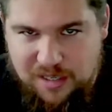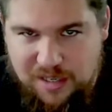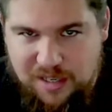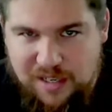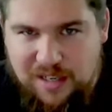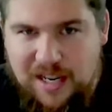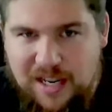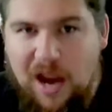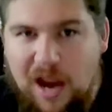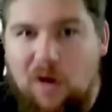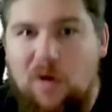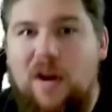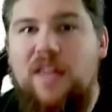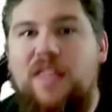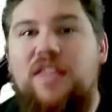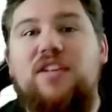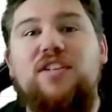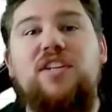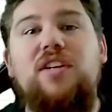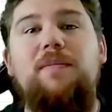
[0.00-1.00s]
Now,
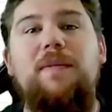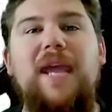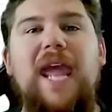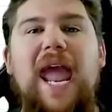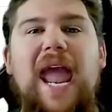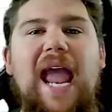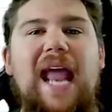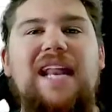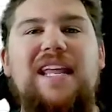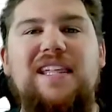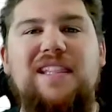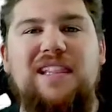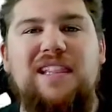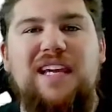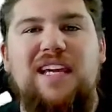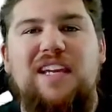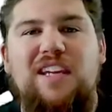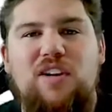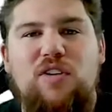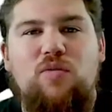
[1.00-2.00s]
this can be
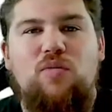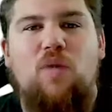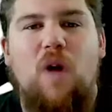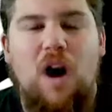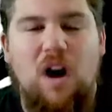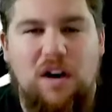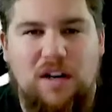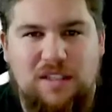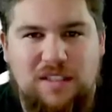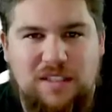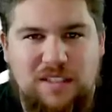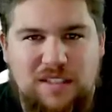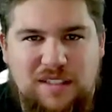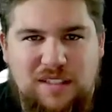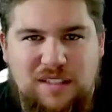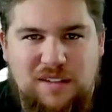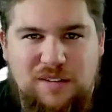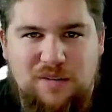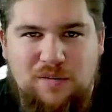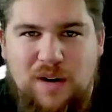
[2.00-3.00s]
anything you want,
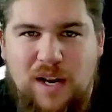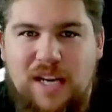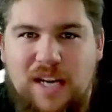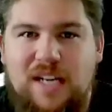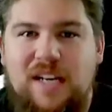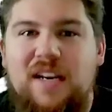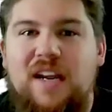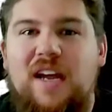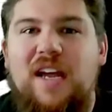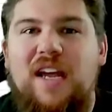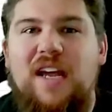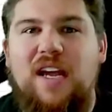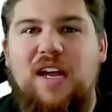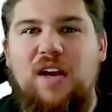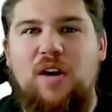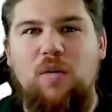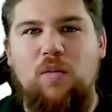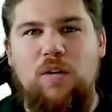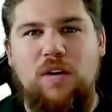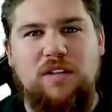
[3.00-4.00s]
right?
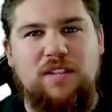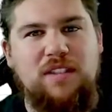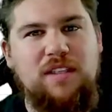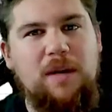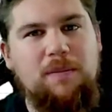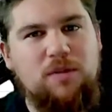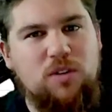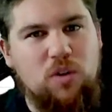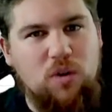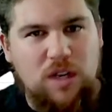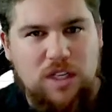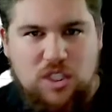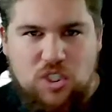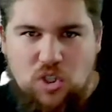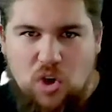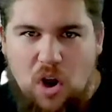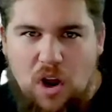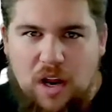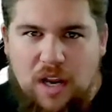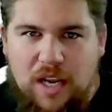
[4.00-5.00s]
Some sort of
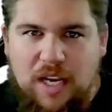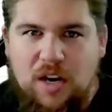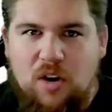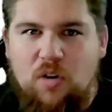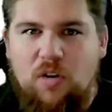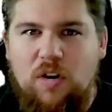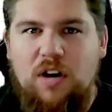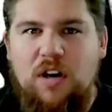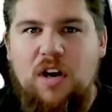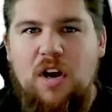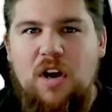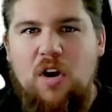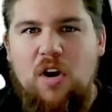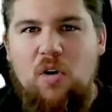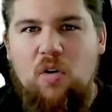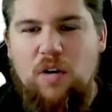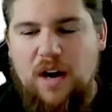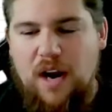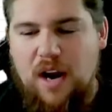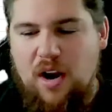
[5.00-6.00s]
drawing or
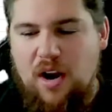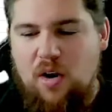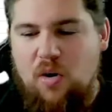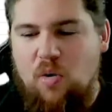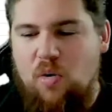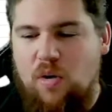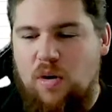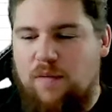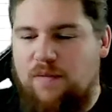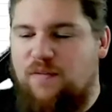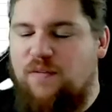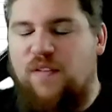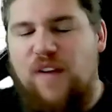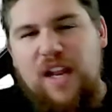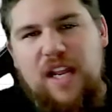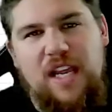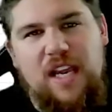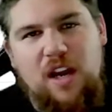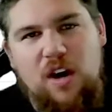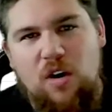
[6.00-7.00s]

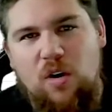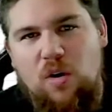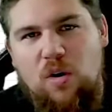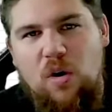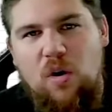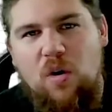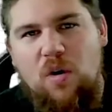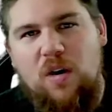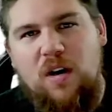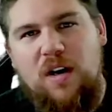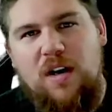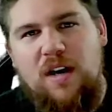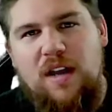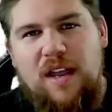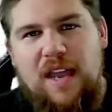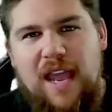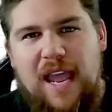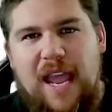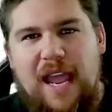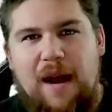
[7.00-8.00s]
video or
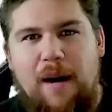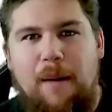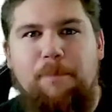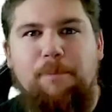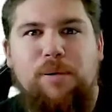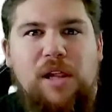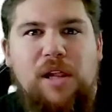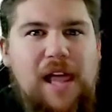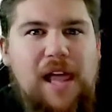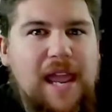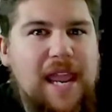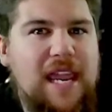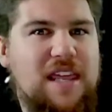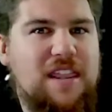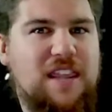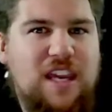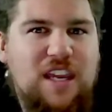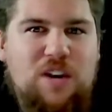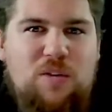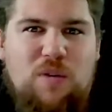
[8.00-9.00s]
a play
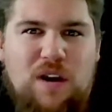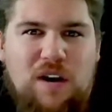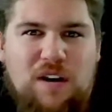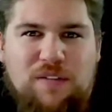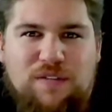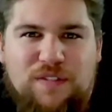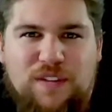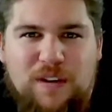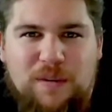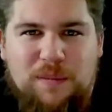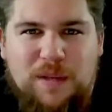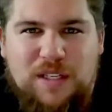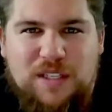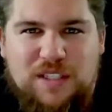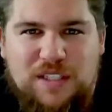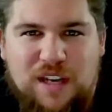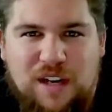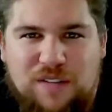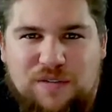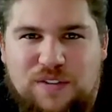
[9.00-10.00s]
that you want to film
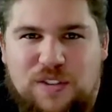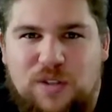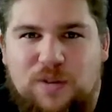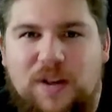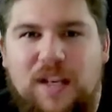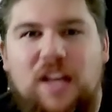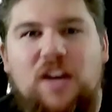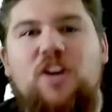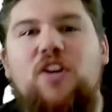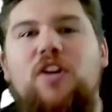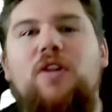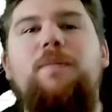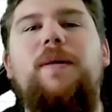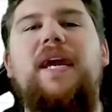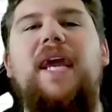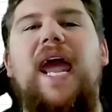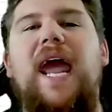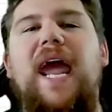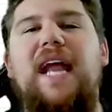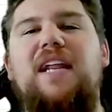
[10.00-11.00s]
yourself doing. Could
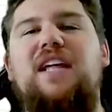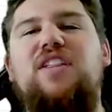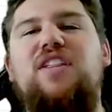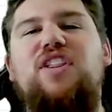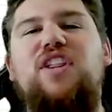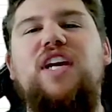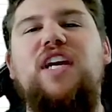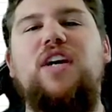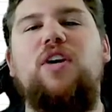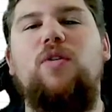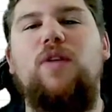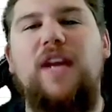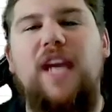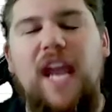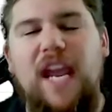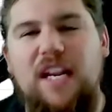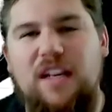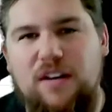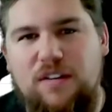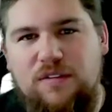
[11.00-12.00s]
be anything
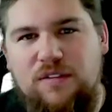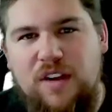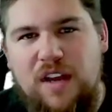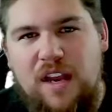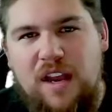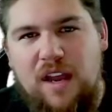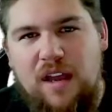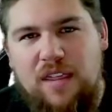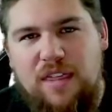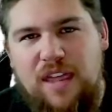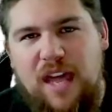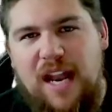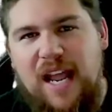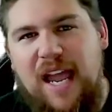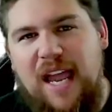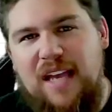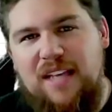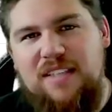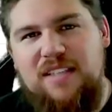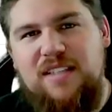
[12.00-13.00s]
creative that
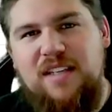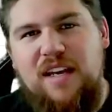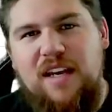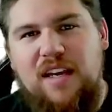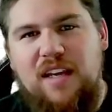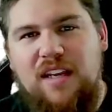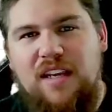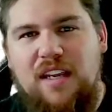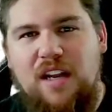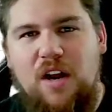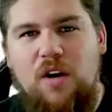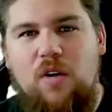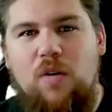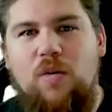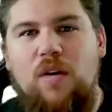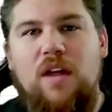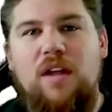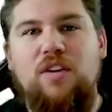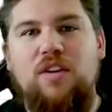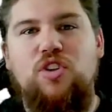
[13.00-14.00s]
has, you know,
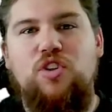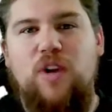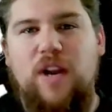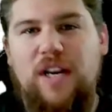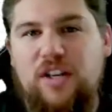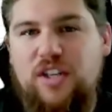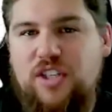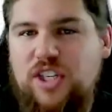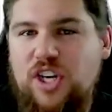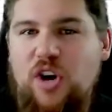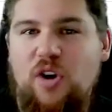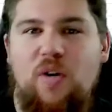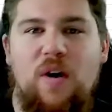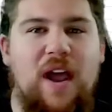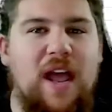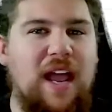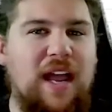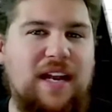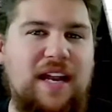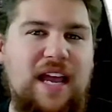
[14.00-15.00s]
Trader Joe
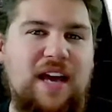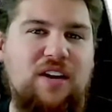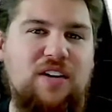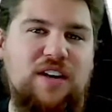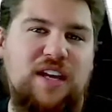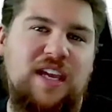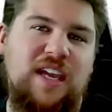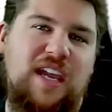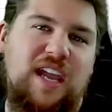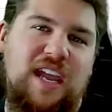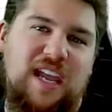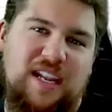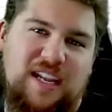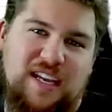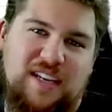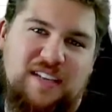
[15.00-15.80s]
and elk in it.